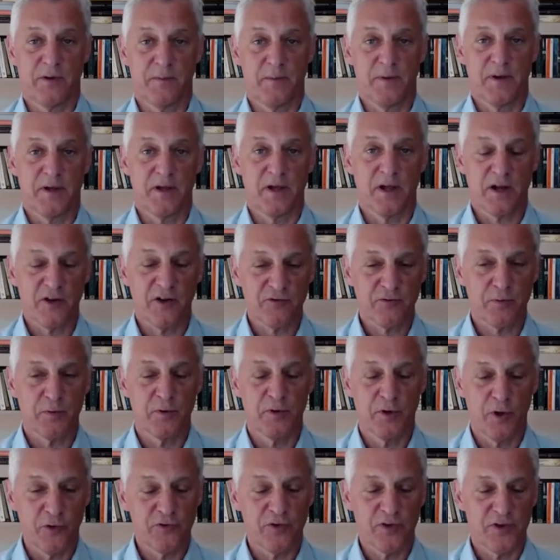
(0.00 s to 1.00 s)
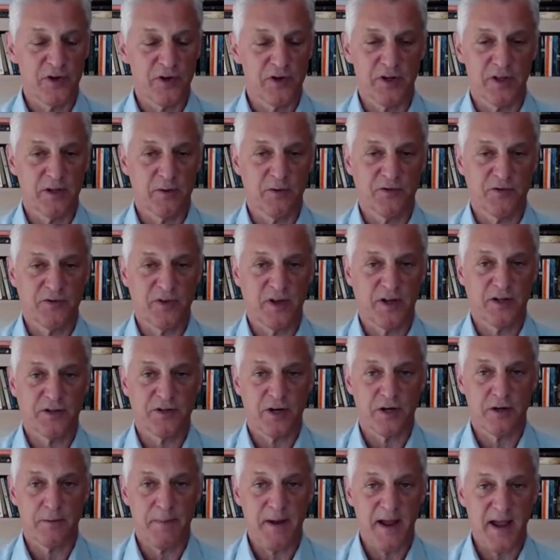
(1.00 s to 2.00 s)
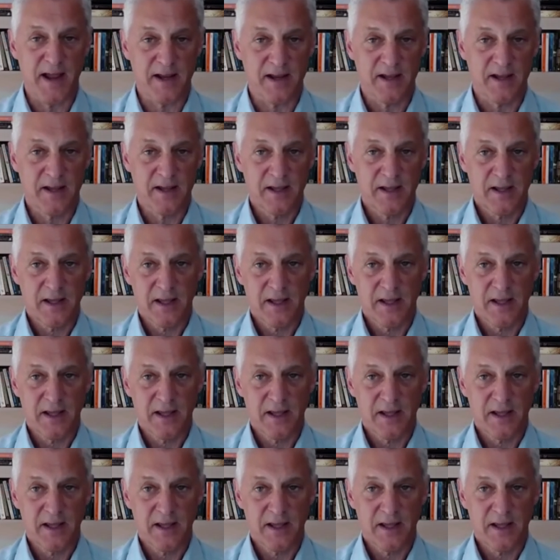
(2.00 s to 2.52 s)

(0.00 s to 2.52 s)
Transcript: So a customer knows that they're dealing with Standard Chartered Bank,